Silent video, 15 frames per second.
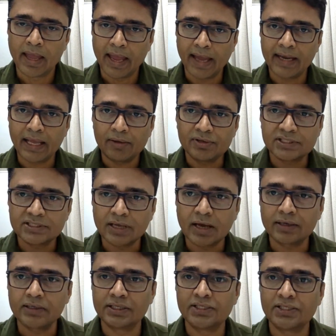and I will
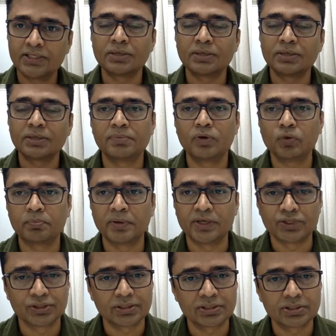start teaching people
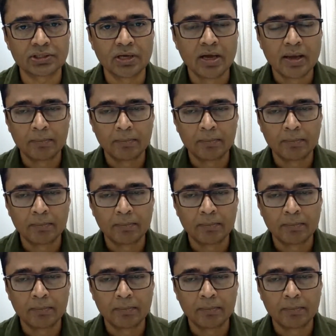Upanishads,